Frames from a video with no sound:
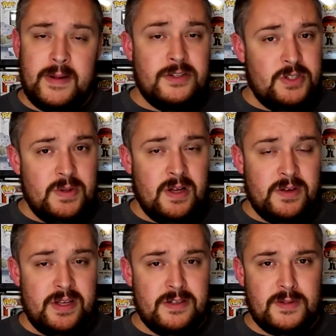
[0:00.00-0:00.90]
I do it
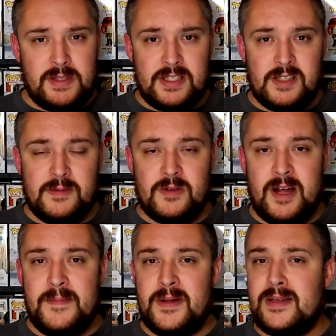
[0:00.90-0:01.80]
all here, so hit that
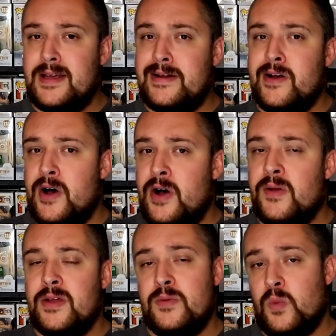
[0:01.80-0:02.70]
subscribe button and get it
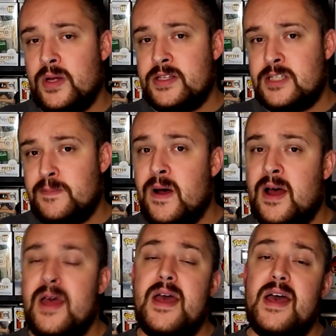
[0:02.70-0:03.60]
all in one
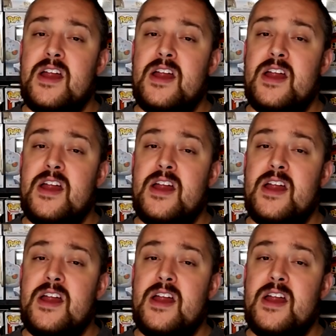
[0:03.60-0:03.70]
spot.